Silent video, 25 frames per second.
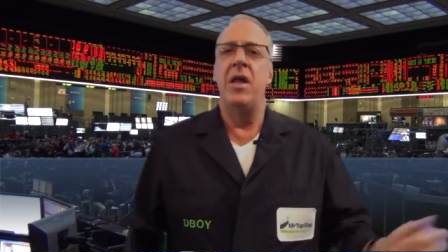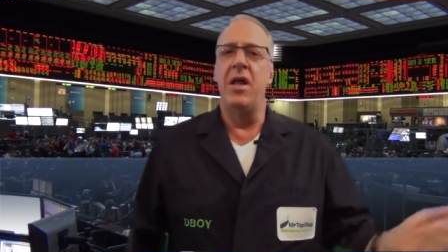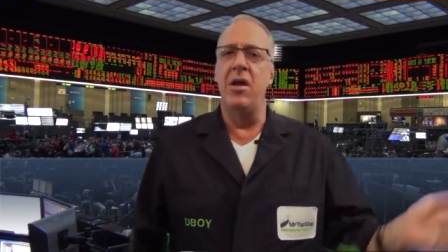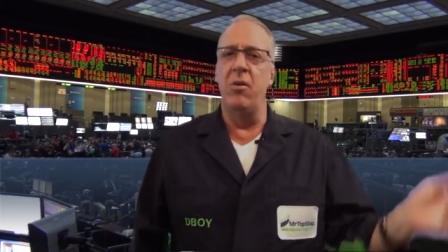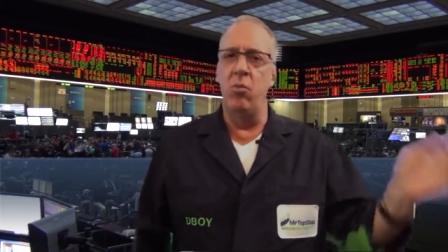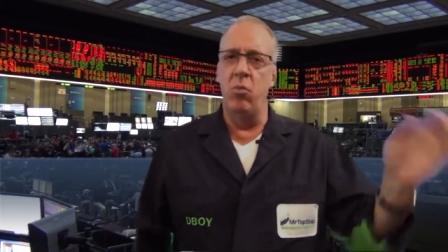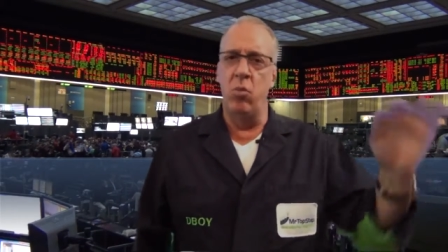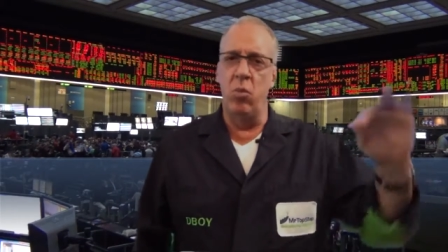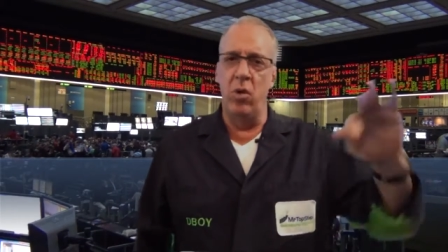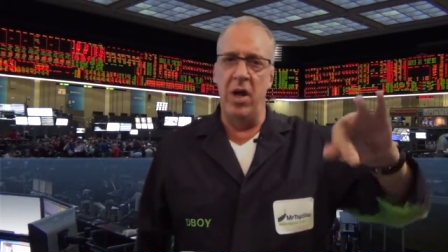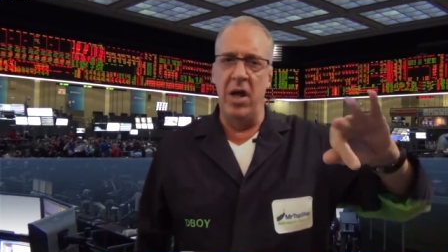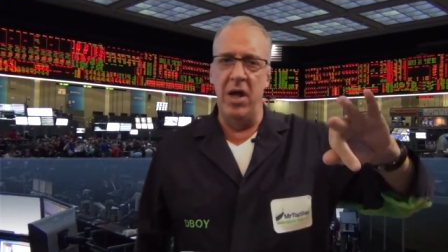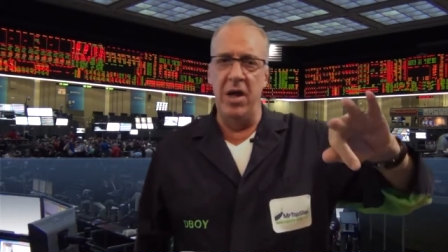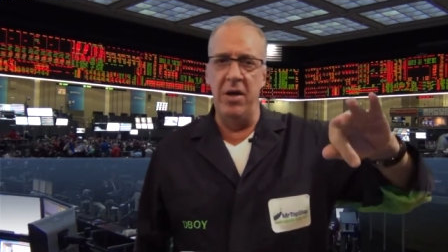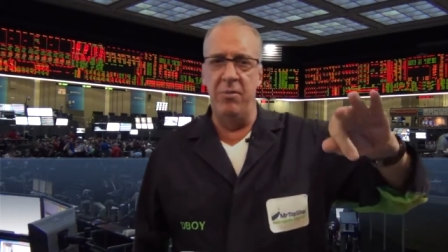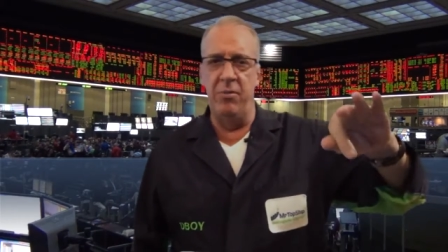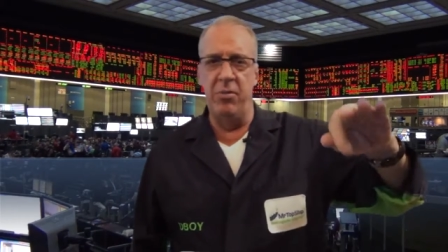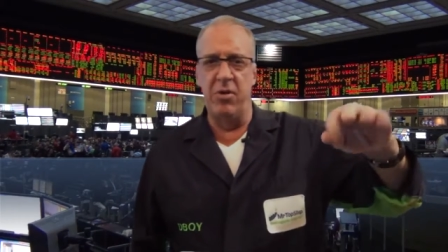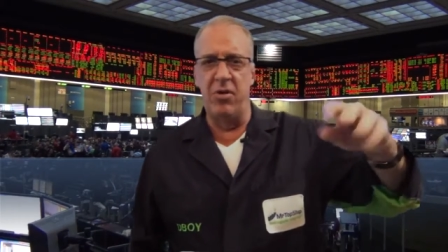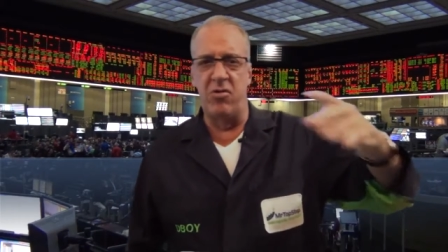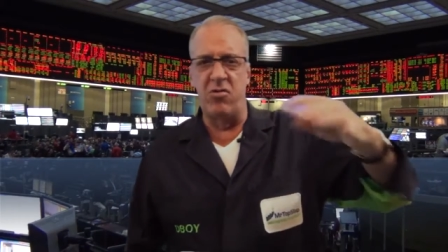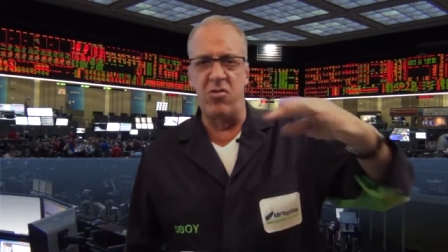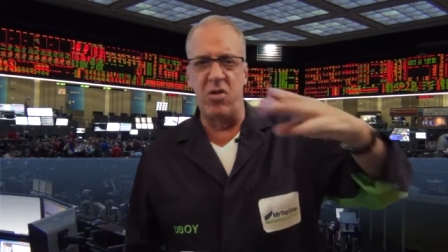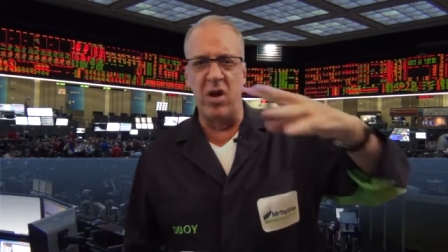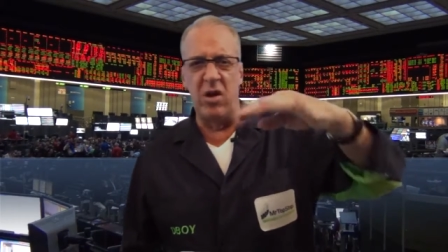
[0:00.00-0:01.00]

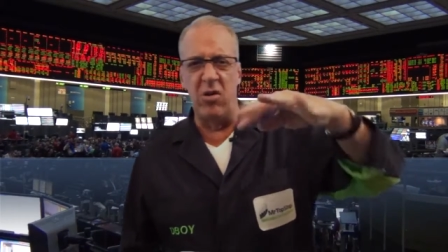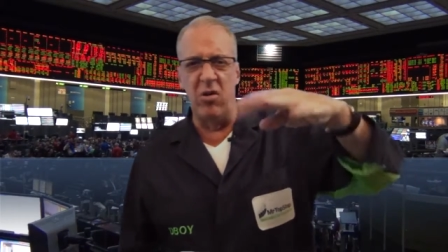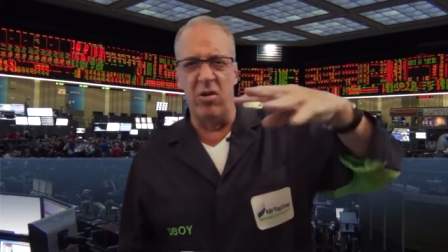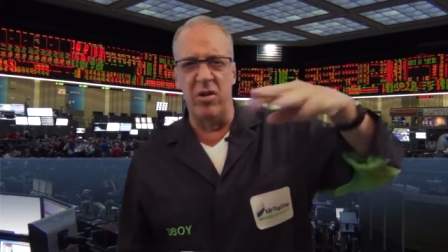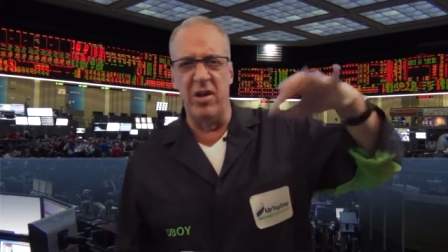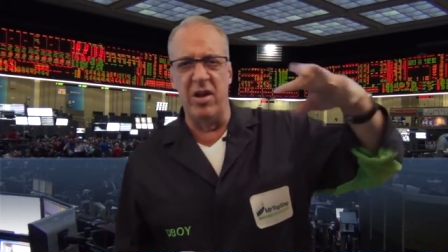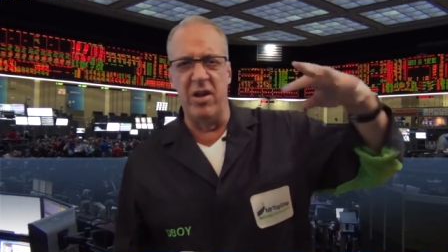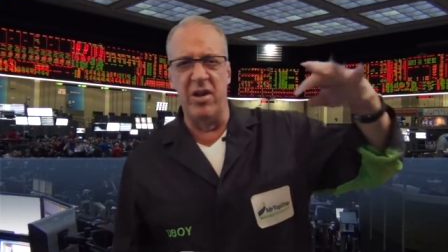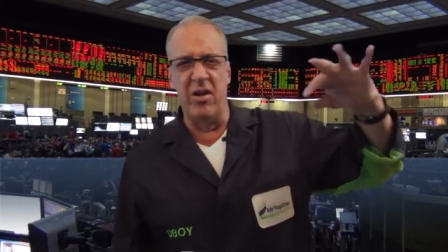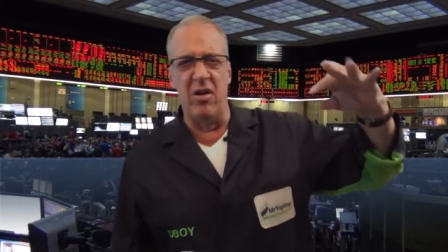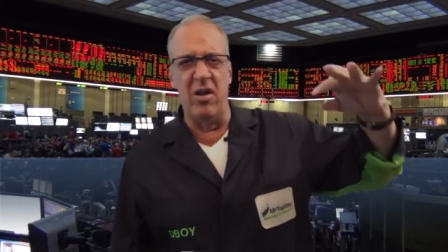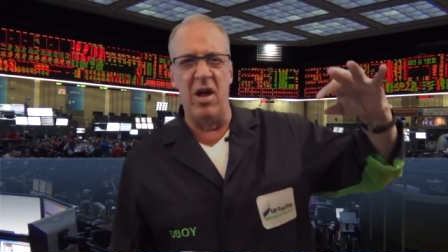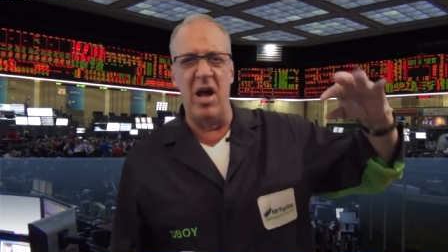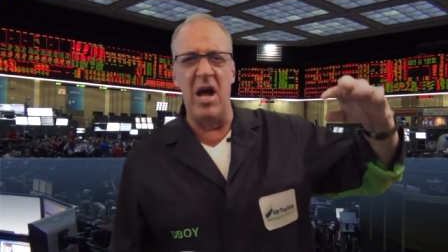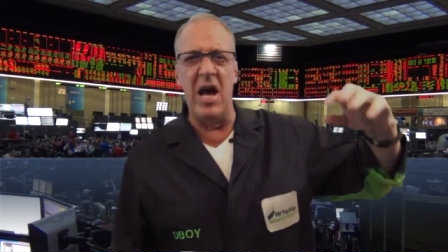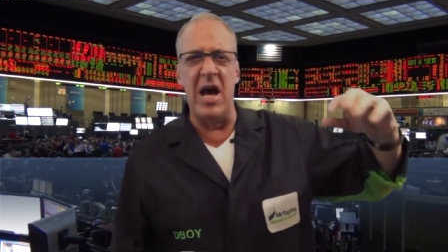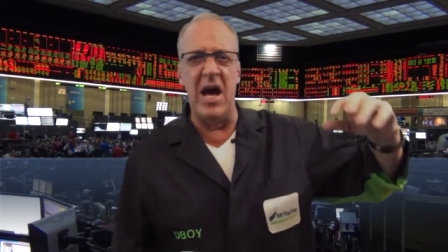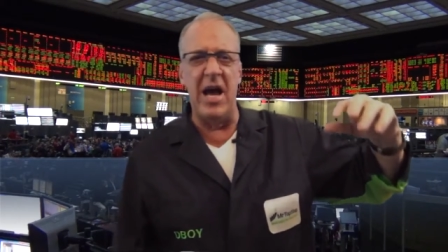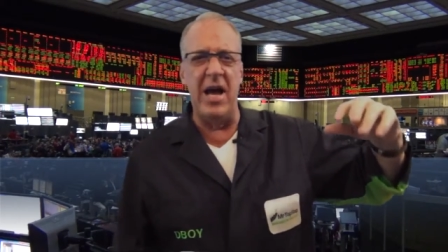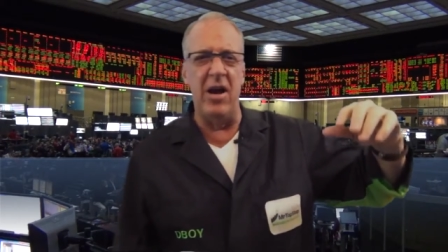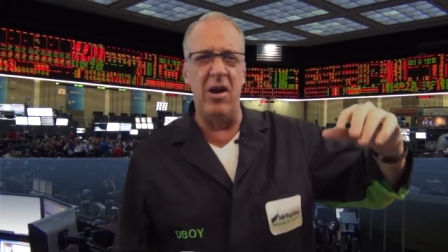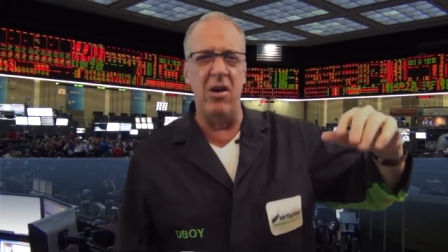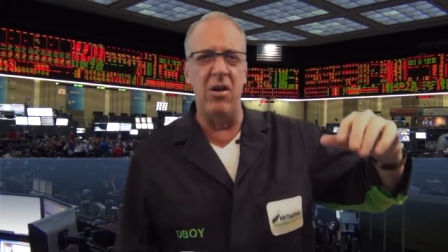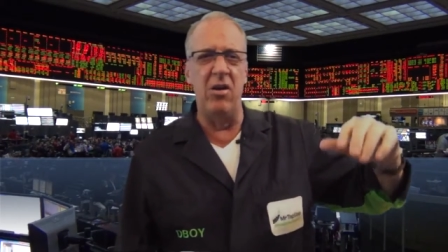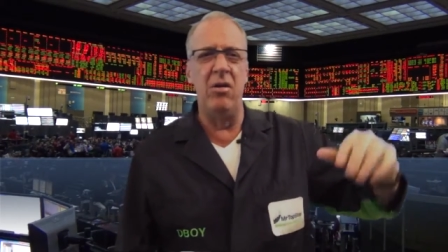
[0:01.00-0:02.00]
It trickled a little
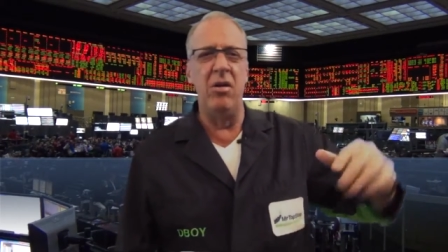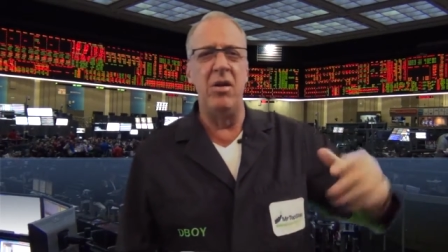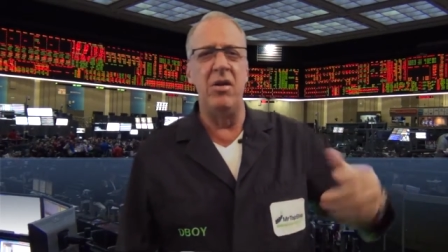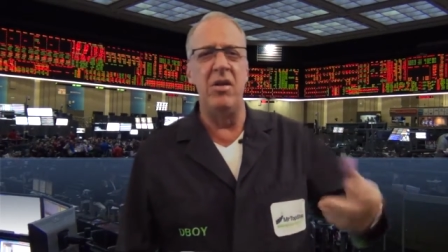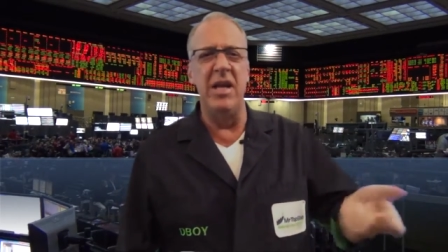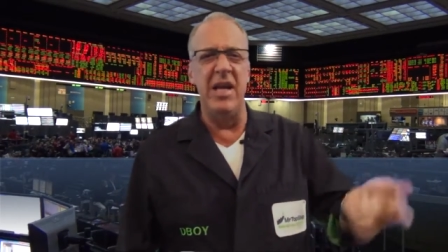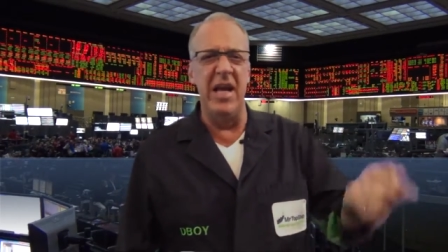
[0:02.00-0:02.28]
higher.